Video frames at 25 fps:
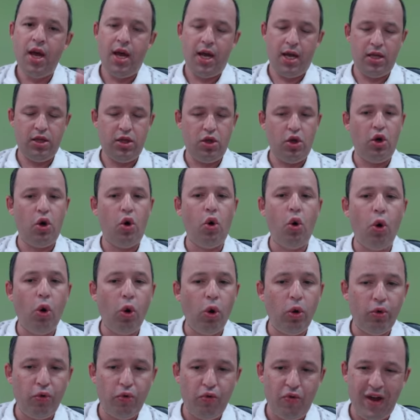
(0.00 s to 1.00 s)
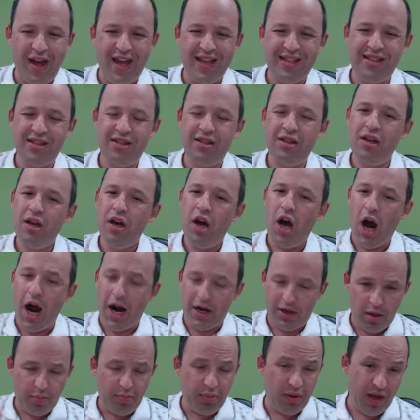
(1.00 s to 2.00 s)
and all the rest
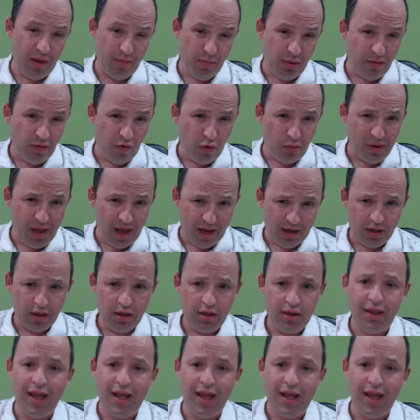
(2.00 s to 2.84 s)
hardly playable for black.